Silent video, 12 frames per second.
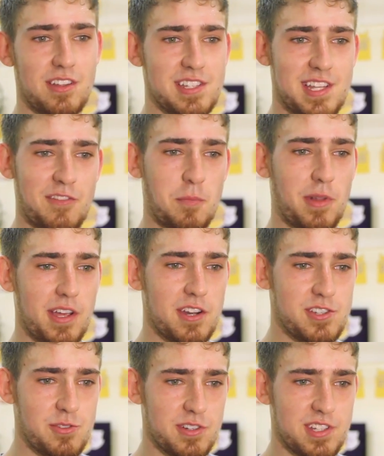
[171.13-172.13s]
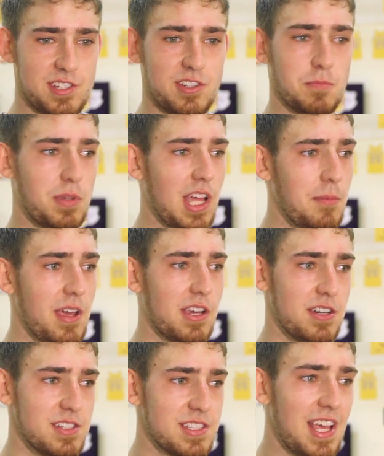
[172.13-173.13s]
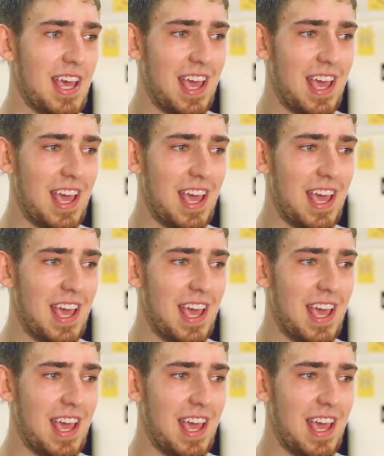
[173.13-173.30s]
these different players who are such good playmakers,